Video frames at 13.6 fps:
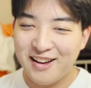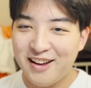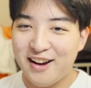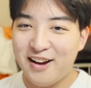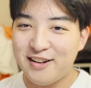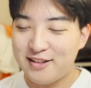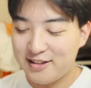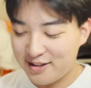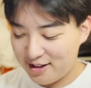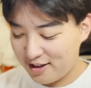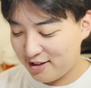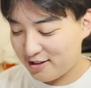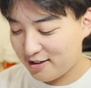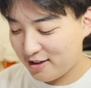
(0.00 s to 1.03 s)
I just think
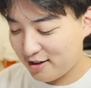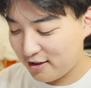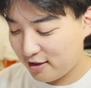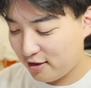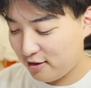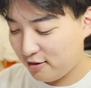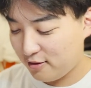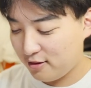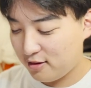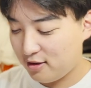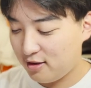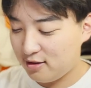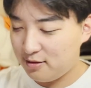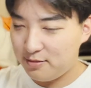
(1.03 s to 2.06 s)
it's kind of cute
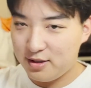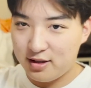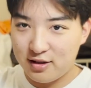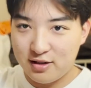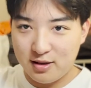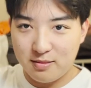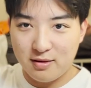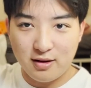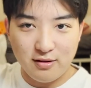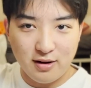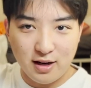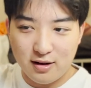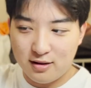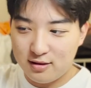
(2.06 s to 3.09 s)
that it'll be like shaped like
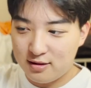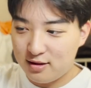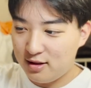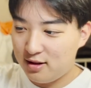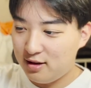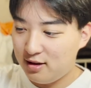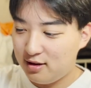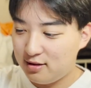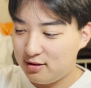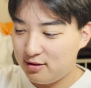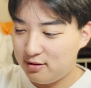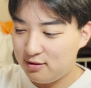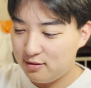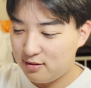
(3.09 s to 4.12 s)
crayons, I think. So
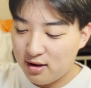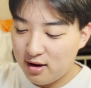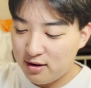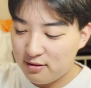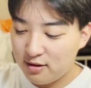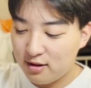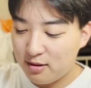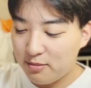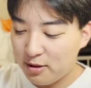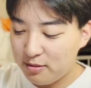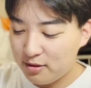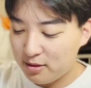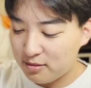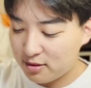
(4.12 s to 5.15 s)
I don't think the bubble
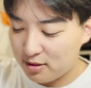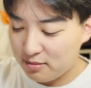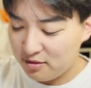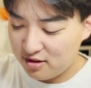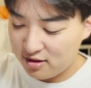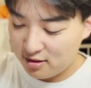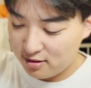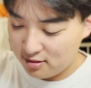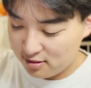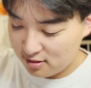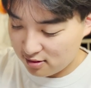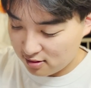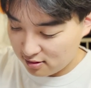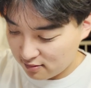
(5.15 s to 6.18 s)
gum's gonna be that good
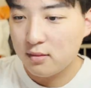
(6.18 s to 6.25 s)
though.